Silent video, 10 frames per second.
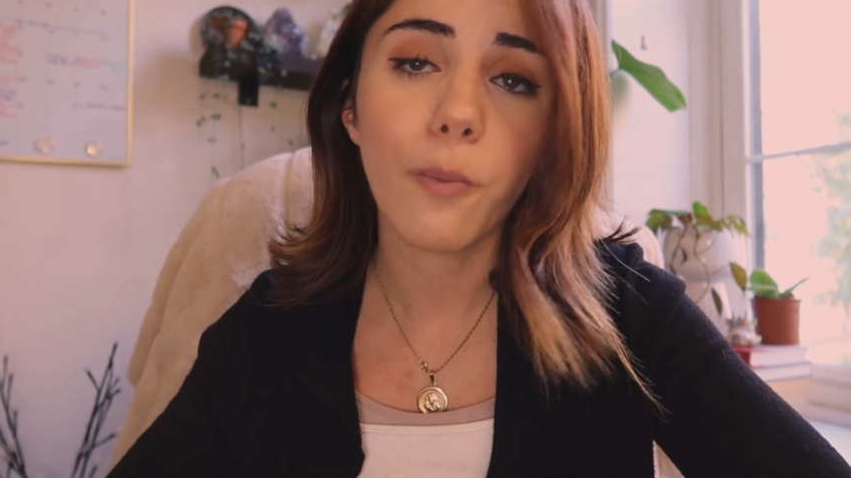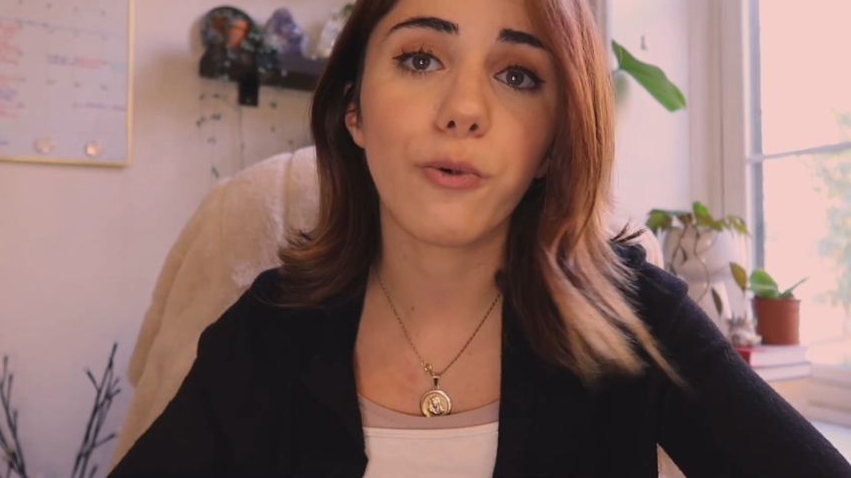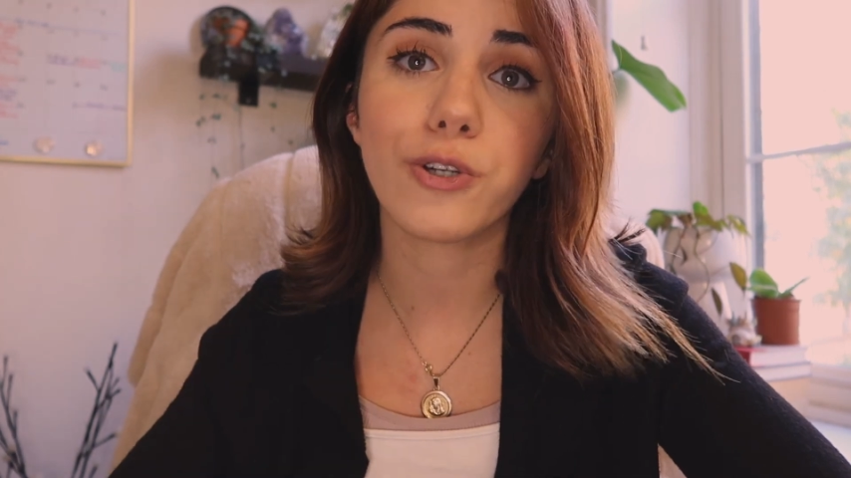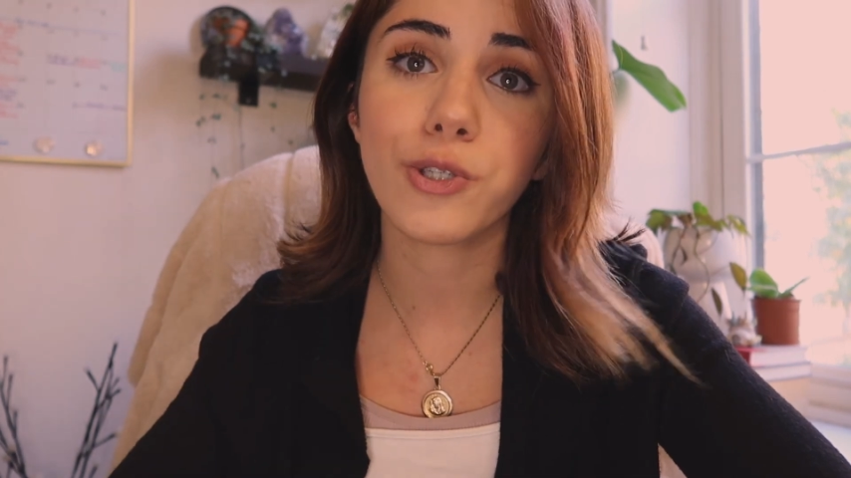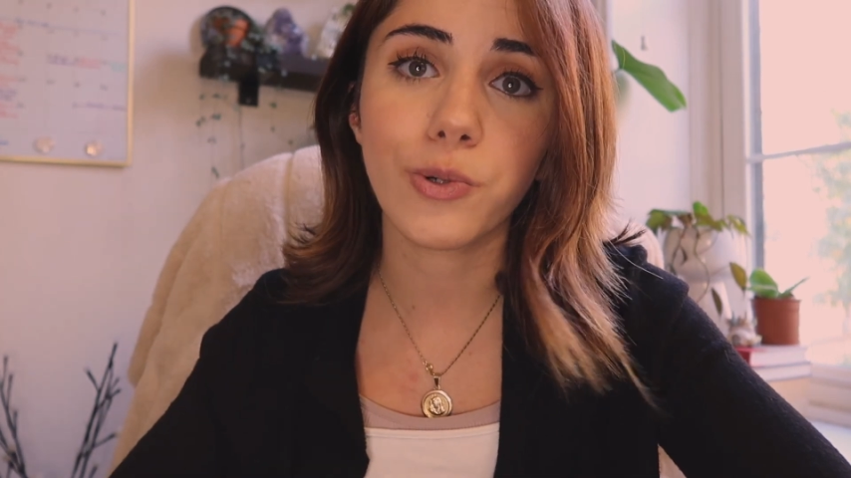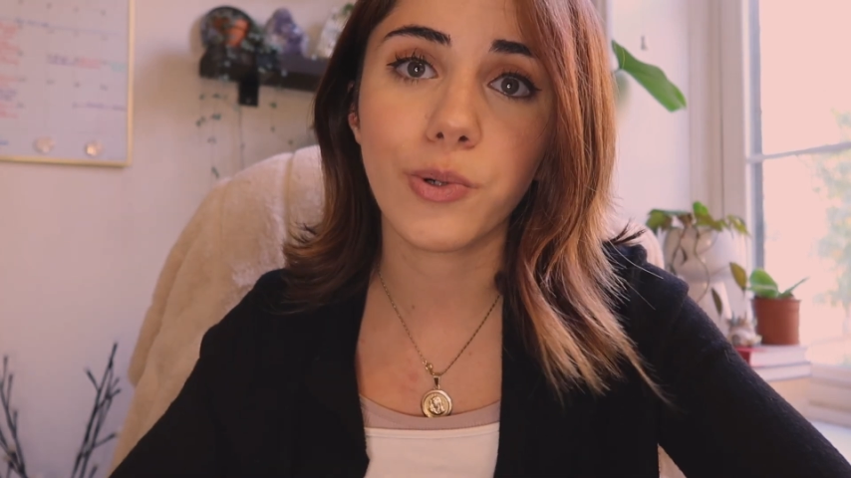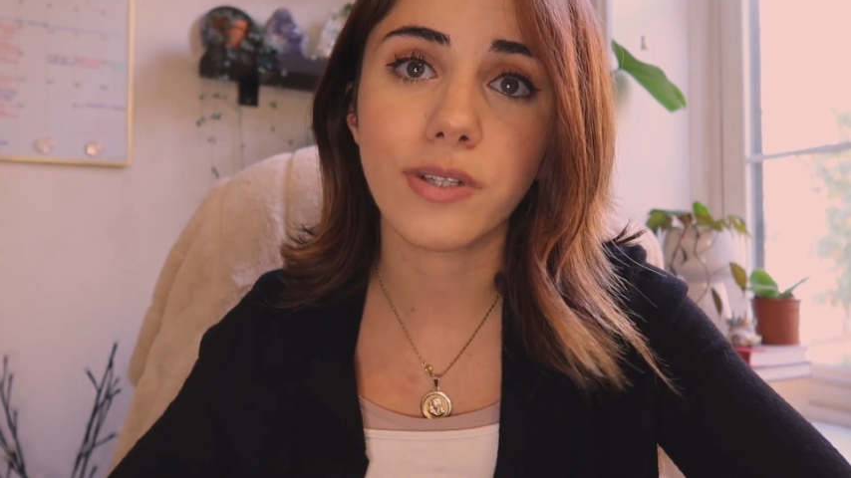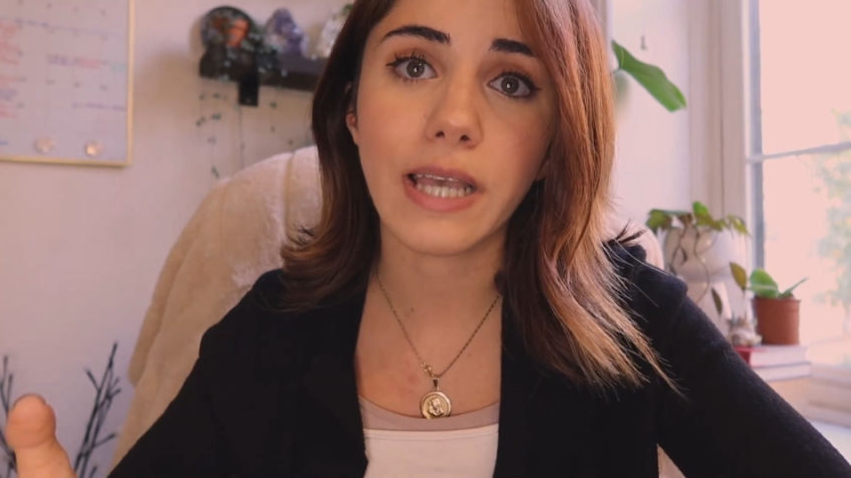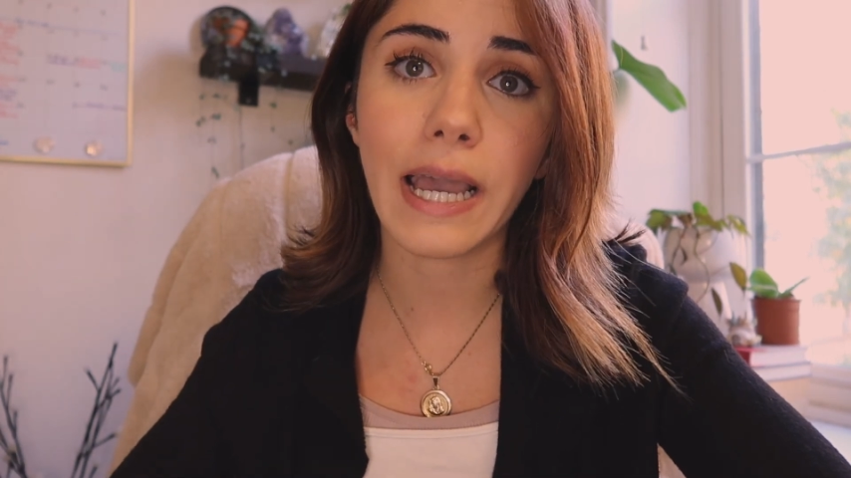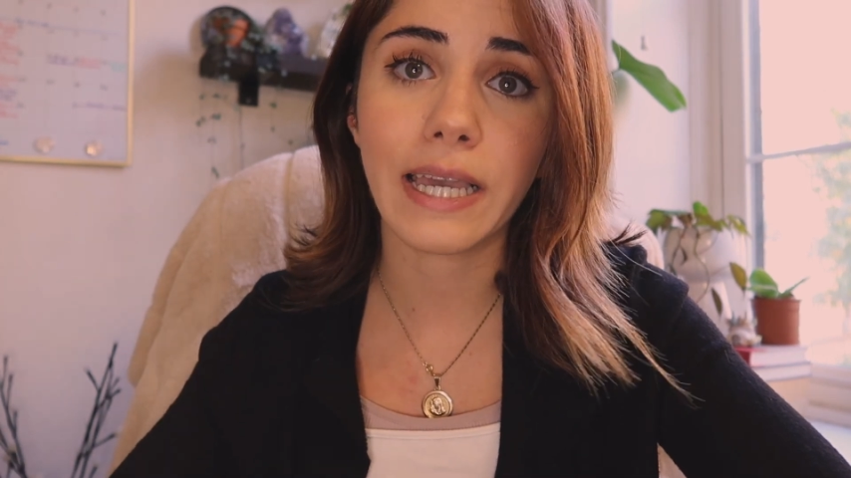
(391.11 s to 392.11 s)
more
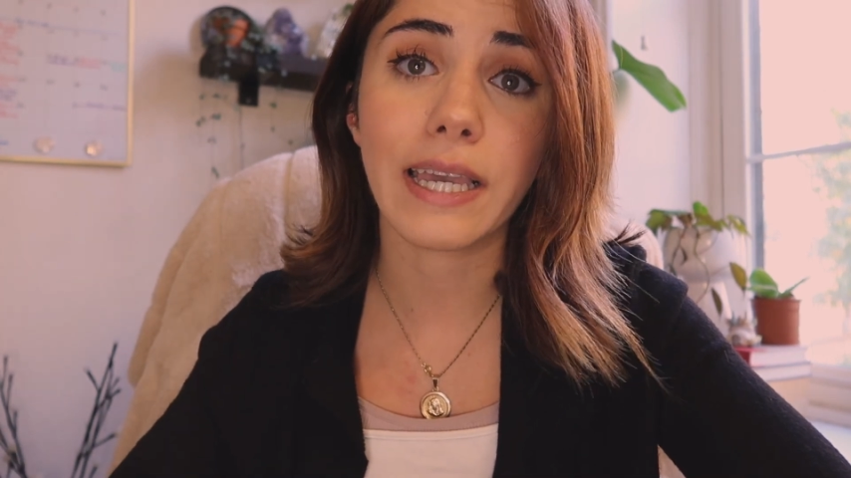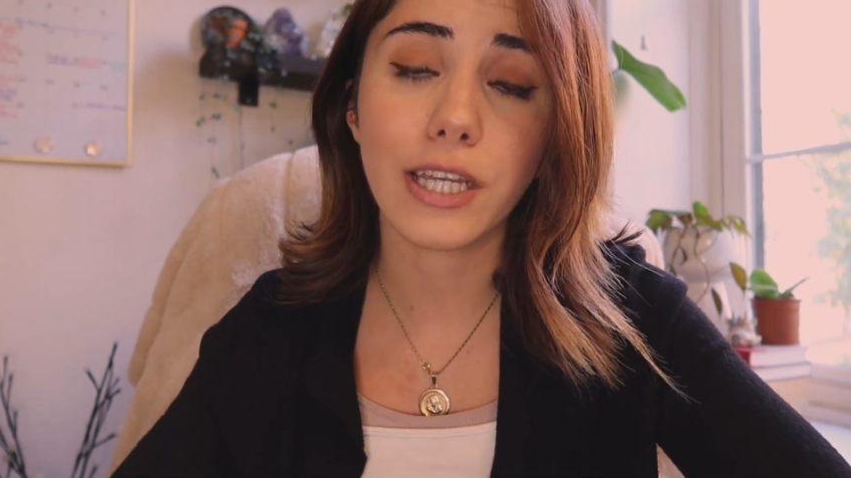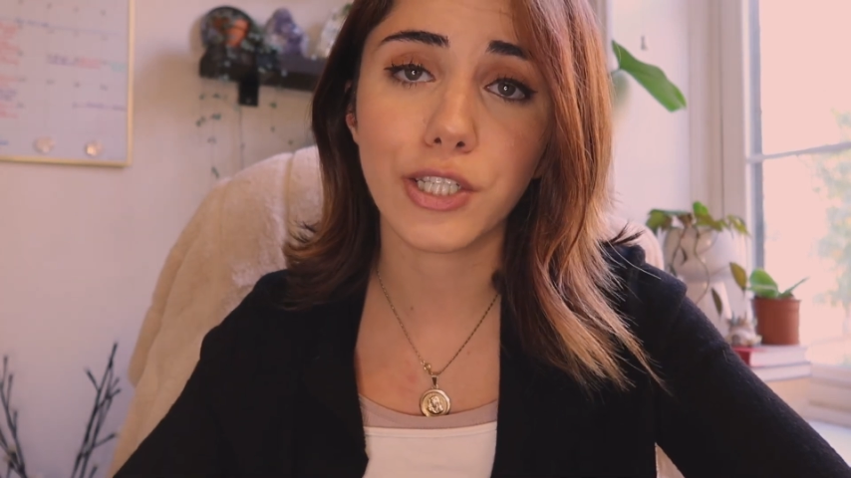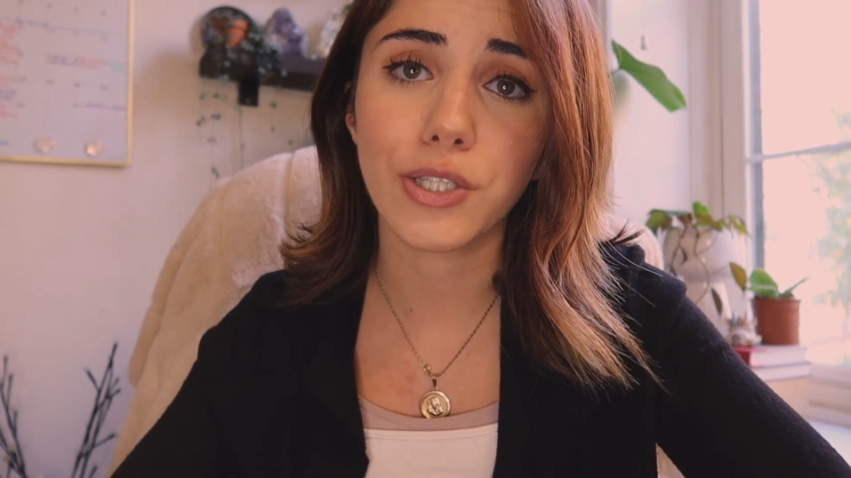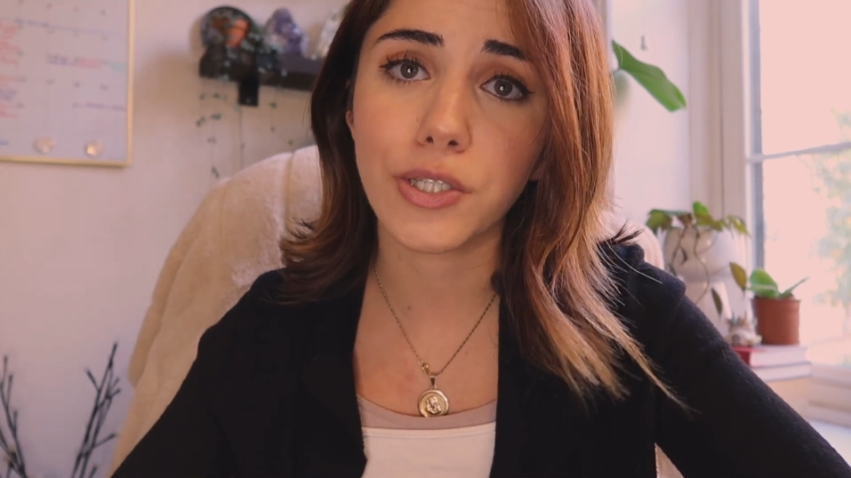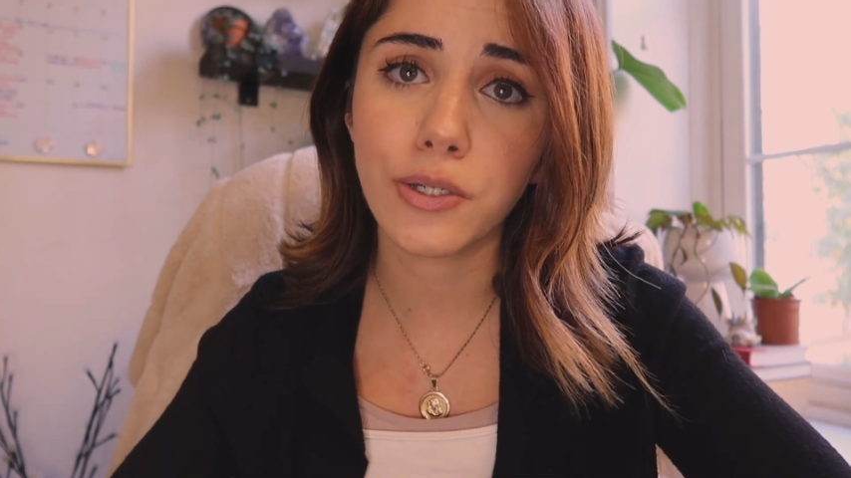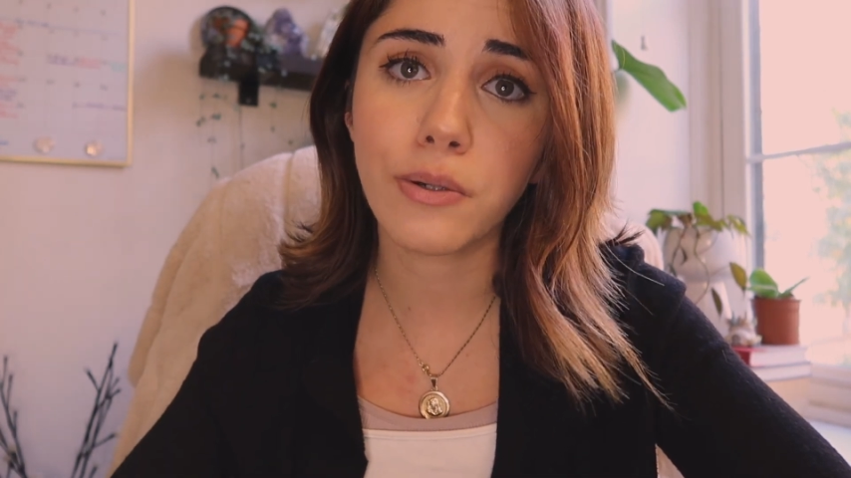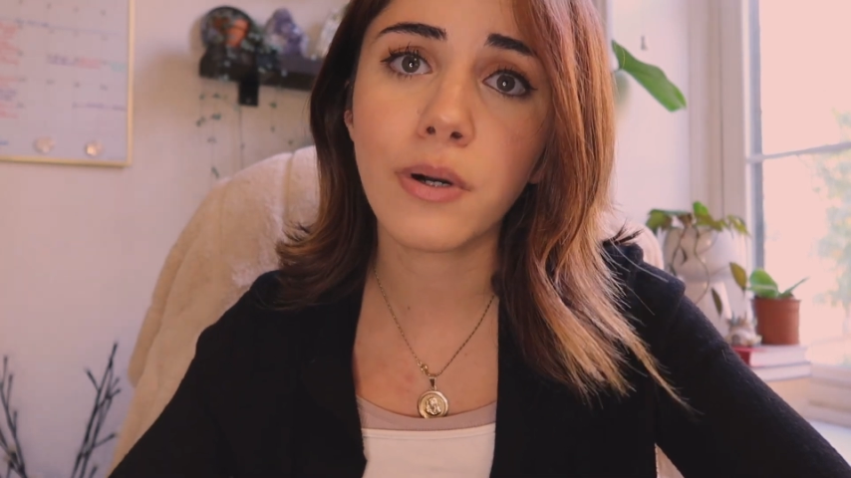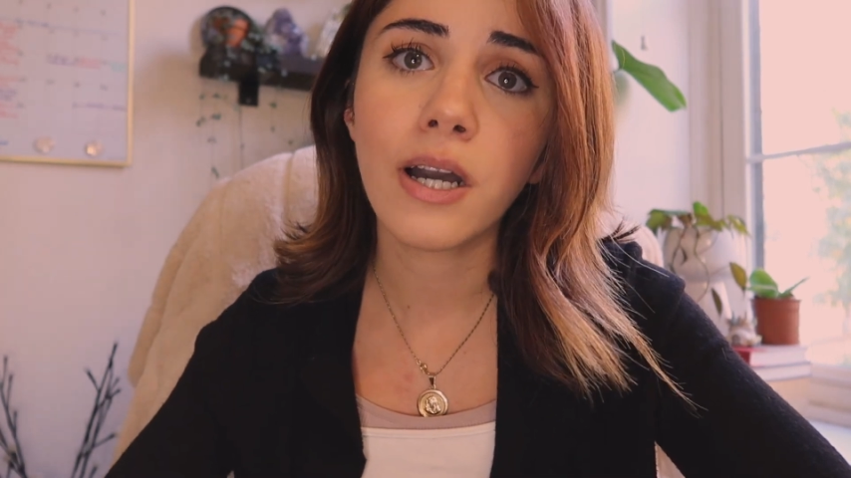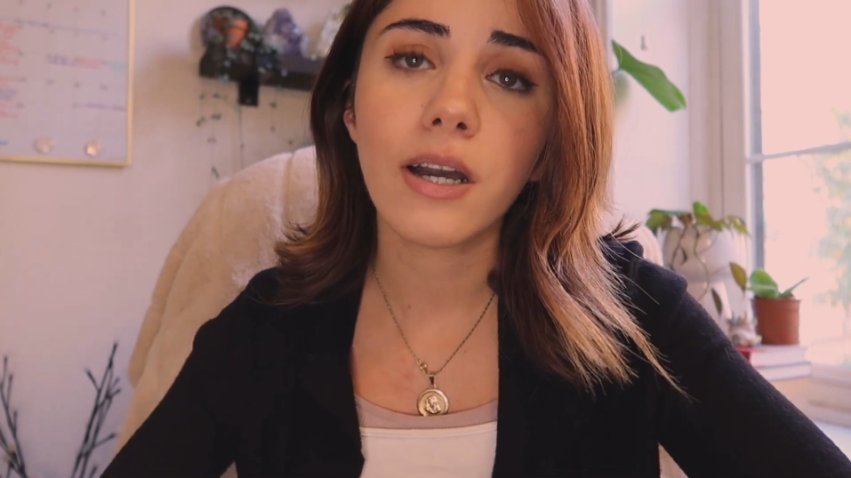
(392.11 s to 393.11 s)
schools I can get to
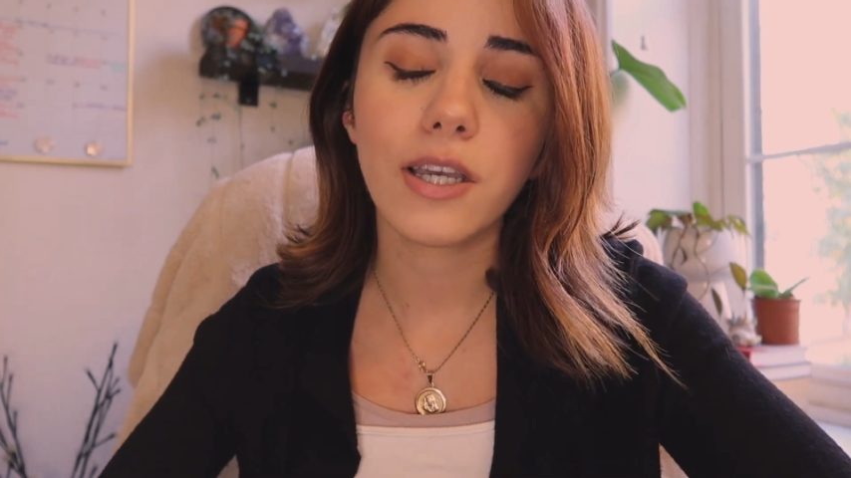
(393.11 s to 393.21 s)
do.